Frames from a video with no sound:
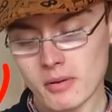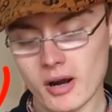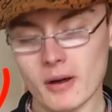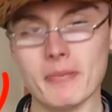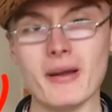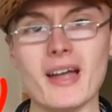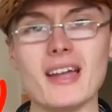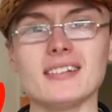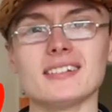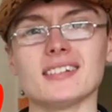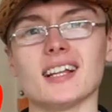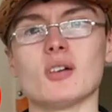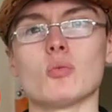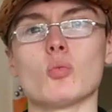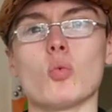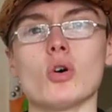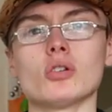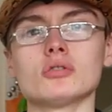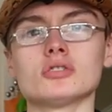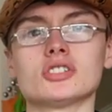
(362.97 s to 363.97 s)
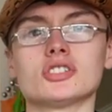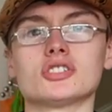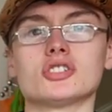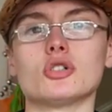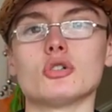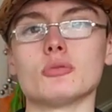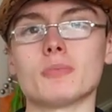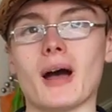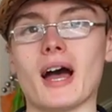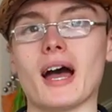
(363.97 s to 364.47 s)
but I paid like one to
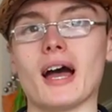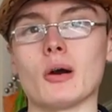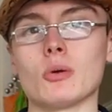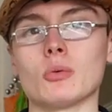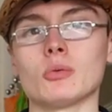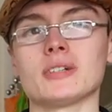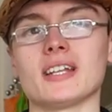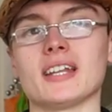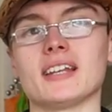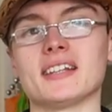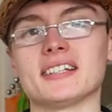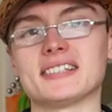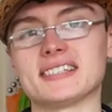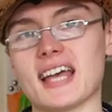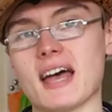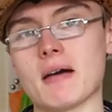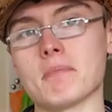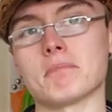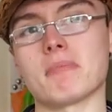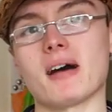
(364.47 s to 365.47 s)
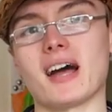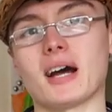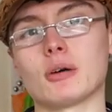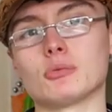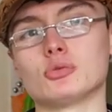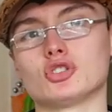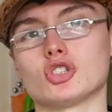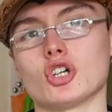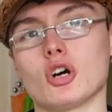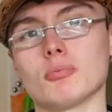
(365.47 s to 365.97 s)
two pound in a 10
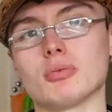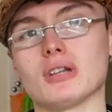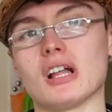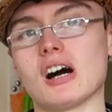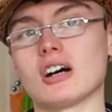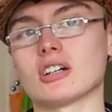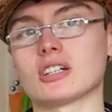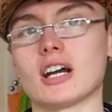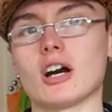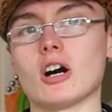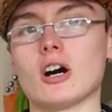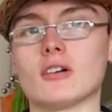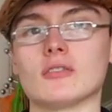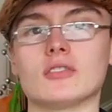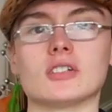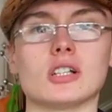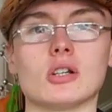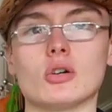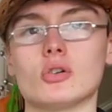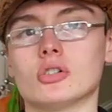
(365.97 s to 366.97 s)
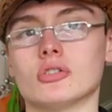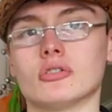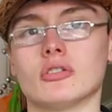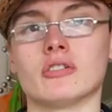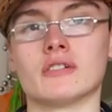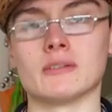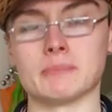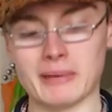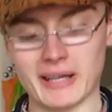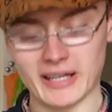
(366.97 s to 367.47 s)
pound job lot I got of a load
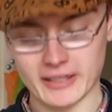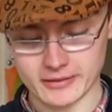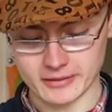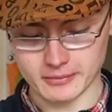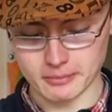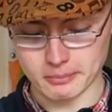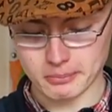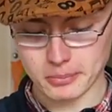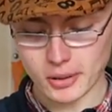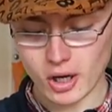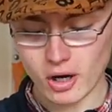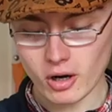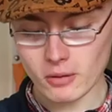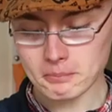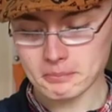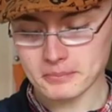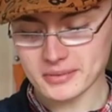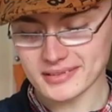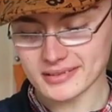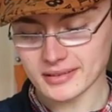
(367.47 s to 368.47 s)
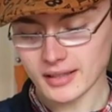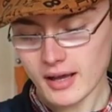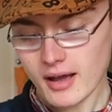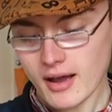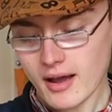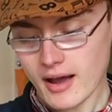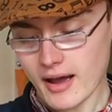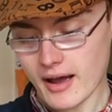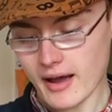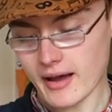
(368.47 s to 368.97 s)
of other bits and bobs.
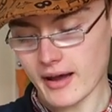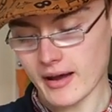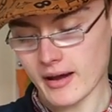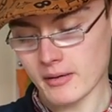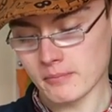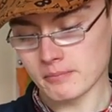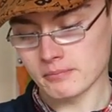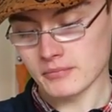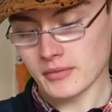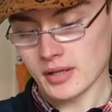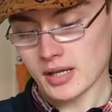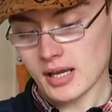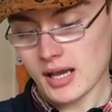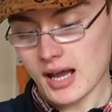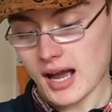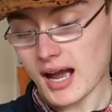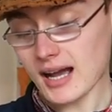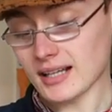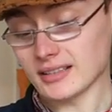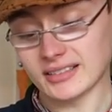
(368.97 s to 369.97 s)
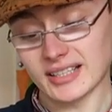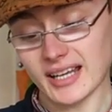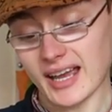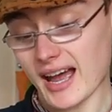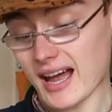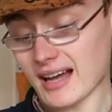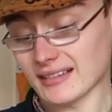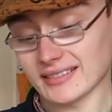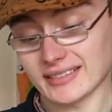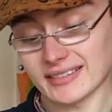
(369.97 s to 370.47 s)
Um, and
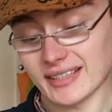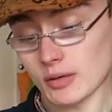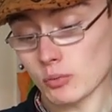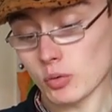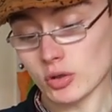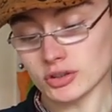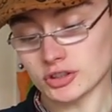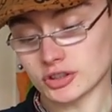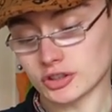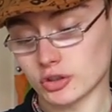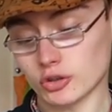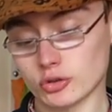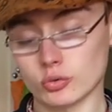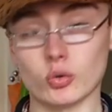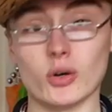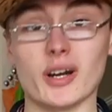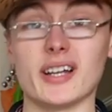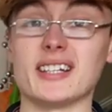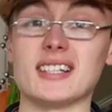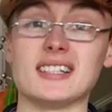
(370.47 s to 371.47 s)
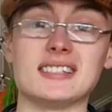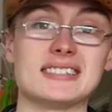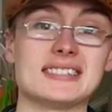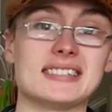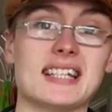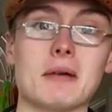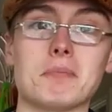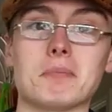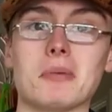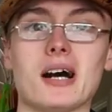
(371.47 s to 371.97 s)
yeah, as I say, one to two quid into
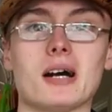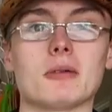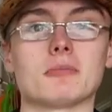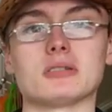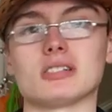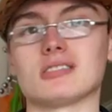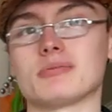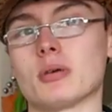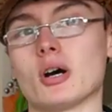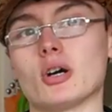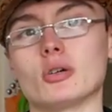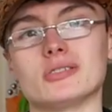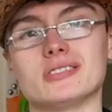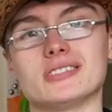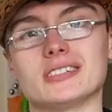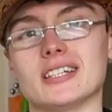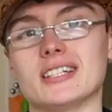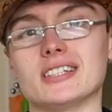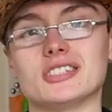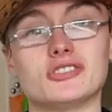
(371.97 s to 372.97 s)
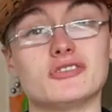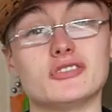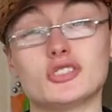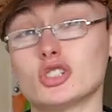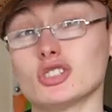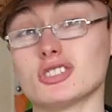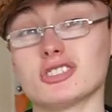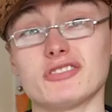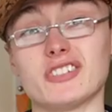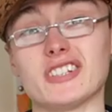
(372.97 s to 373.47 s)
£10 plus postage.
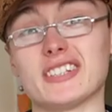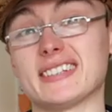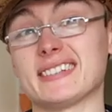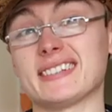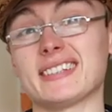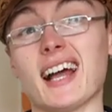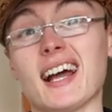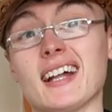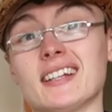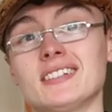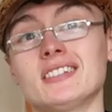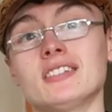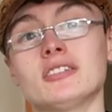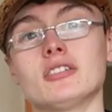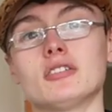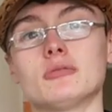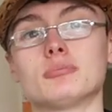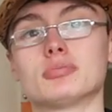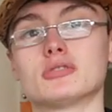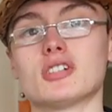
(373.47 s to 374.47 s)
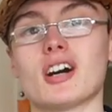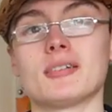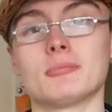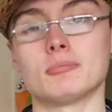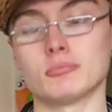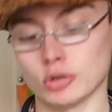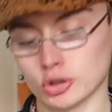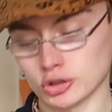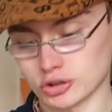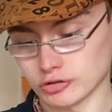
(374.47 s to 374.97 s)
Just the standard bread
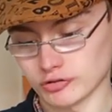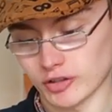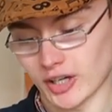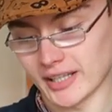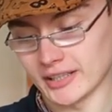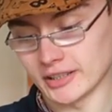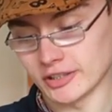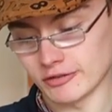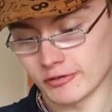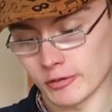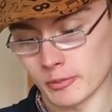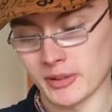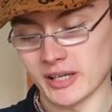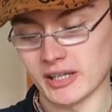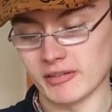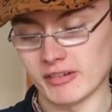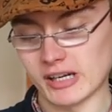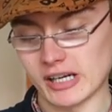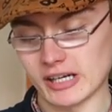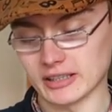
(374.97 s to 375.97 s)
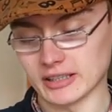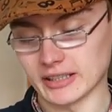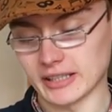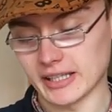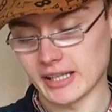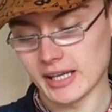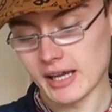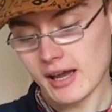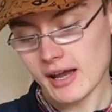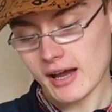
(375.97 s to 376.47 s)
and butter range for me,
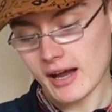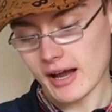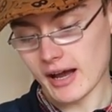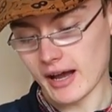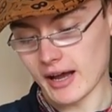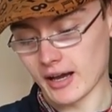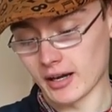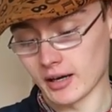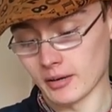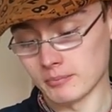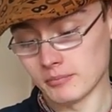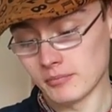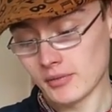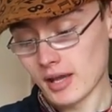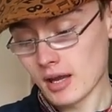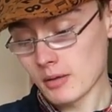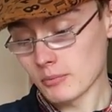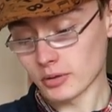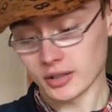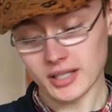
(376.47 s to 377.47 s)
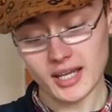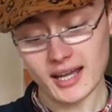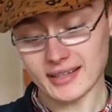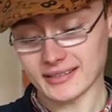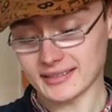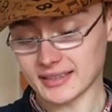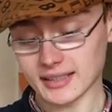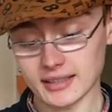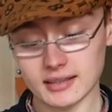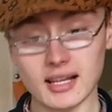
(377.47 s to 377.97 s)
really. Um, but yeah,
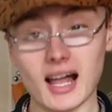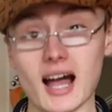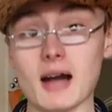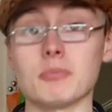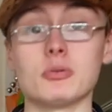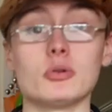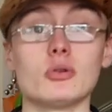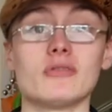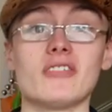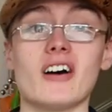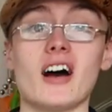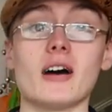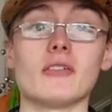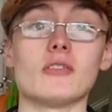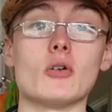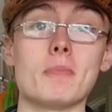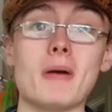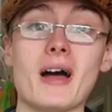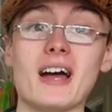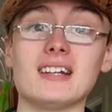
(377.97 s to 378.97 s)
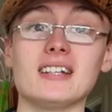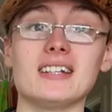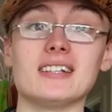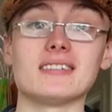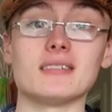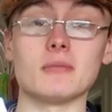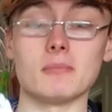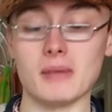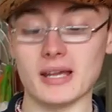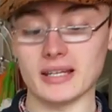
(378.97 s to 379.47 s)
still happy with that. The
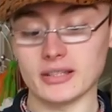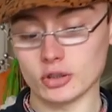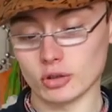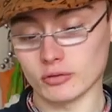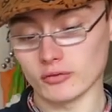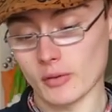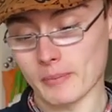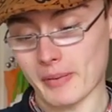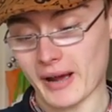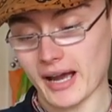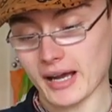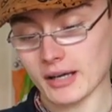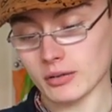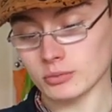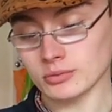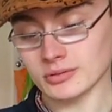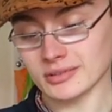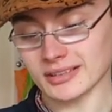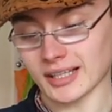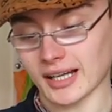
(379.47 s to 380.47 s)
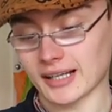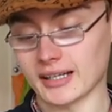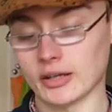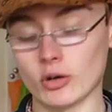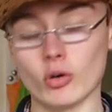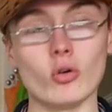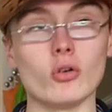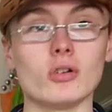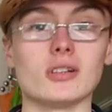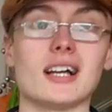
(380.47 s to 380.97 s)
pennies make up the pounds, and
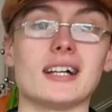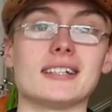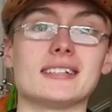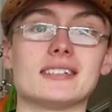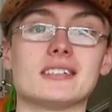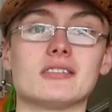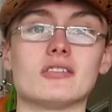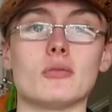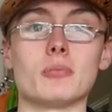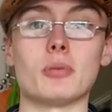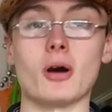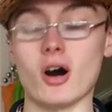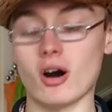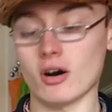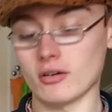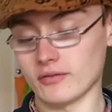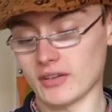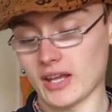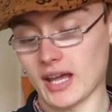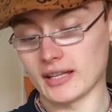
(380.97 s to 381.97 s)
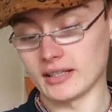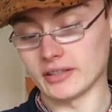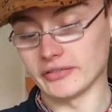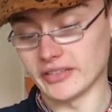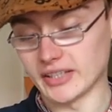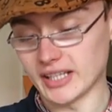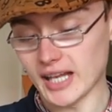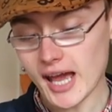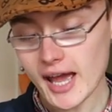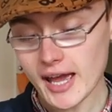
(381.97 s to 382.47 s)
it all adds to the pot at the end of
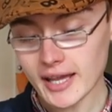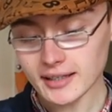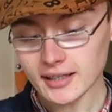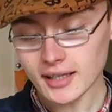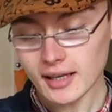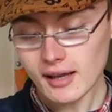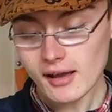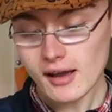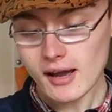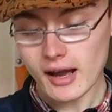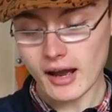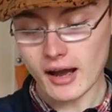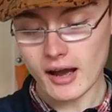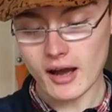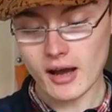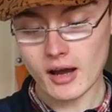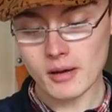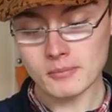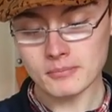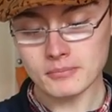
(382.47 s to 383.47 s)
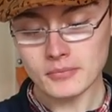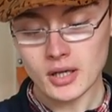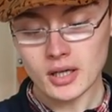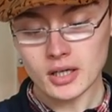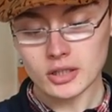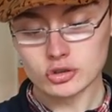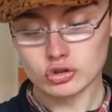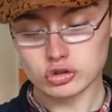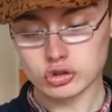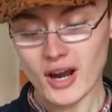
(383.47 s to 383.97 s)
the day. Um,
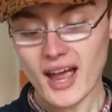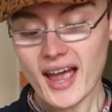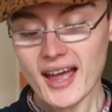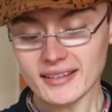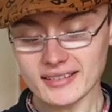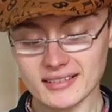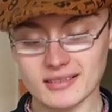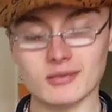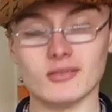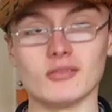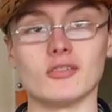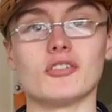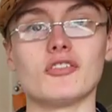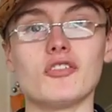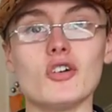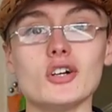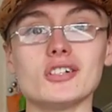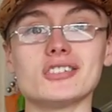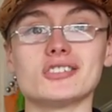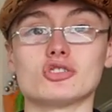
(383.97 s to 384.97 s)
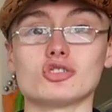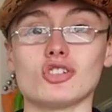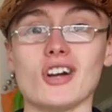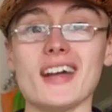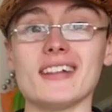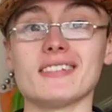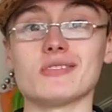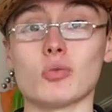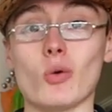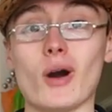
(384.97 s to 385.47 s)
dress, the first
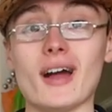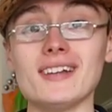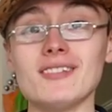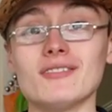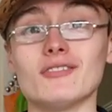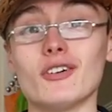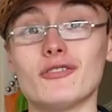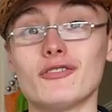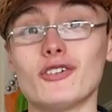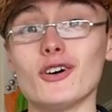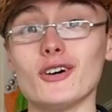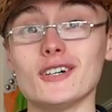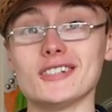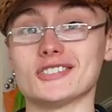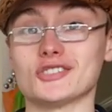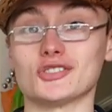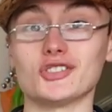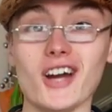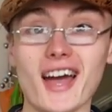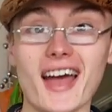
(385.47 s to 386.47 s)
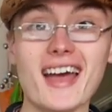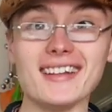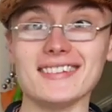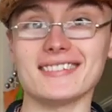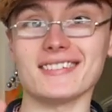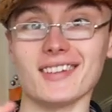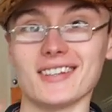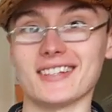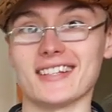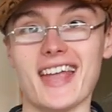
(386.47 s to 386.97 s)
dress went. The first
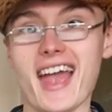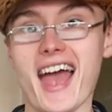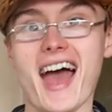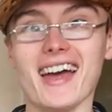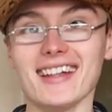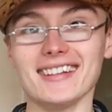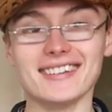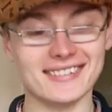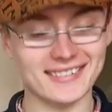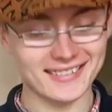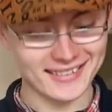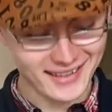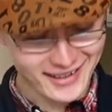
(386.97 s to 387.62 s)
dress, yes.